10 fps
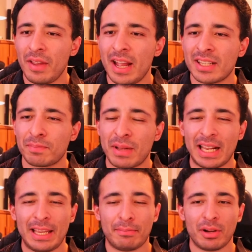It's
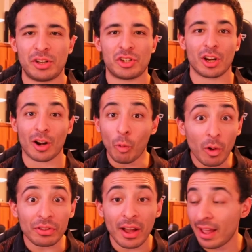Billy Butcher.
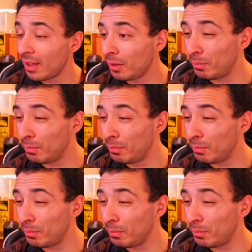What the hell?